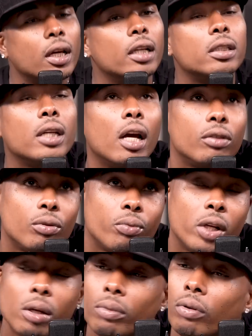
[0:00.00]
catch it out the
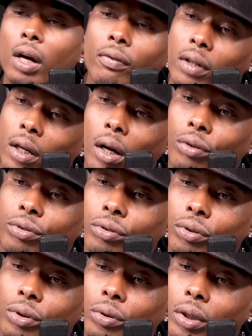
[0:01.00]
rim, whoever the
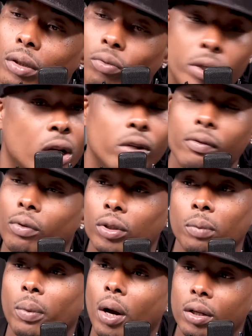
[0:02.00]
closest to it. Mm-hmm. We don't even want
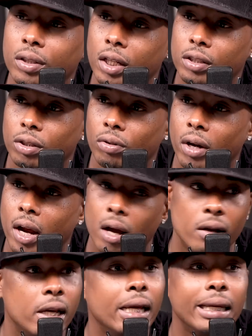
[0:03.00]
the ball to touch the
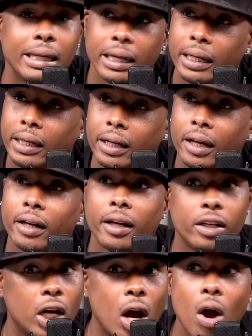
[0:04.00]
ground. Get it in
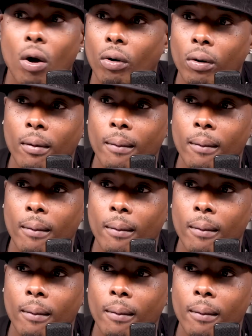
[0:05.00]
and go.